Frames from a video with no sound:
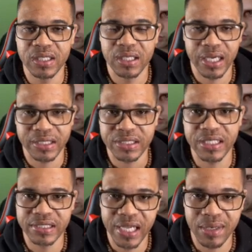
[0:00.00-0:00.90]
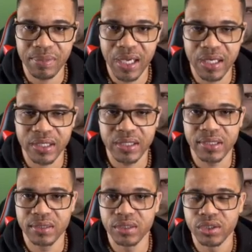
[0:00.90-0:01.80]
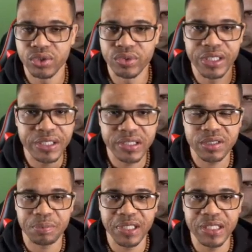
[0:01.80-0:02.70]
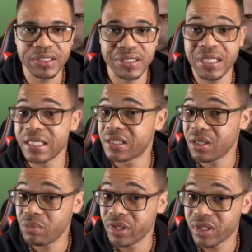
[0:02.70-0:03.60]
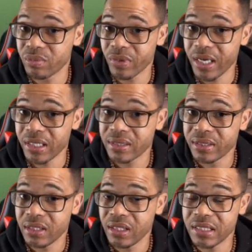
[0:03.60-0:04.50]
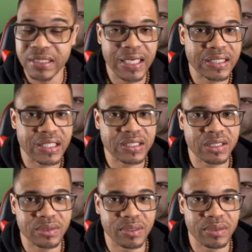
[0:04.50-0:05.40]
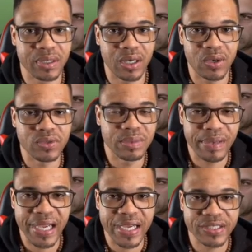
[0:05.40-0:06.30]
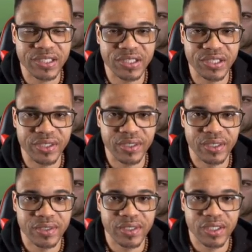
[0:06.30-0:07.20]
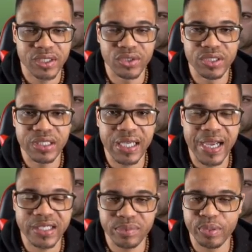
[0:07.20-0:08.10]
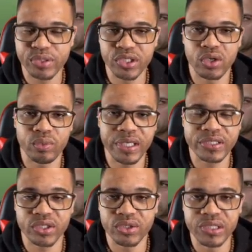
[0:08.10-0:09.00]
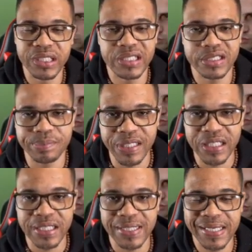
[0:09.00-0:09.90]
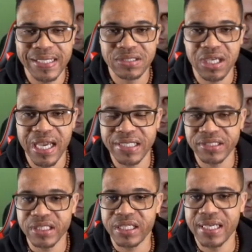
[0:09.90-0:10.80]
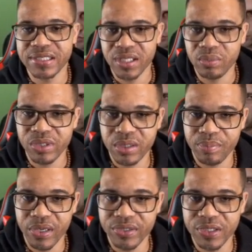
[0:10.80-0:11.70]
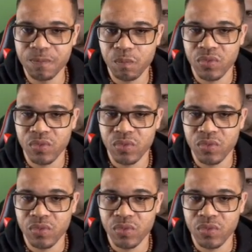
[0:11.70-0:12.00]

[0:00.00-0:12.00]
like a chase down block, you need the speed to catch up with them, right? It's not just on the badge this year. You need the attributes to go with it. So you need the speed to actually catch up with the person.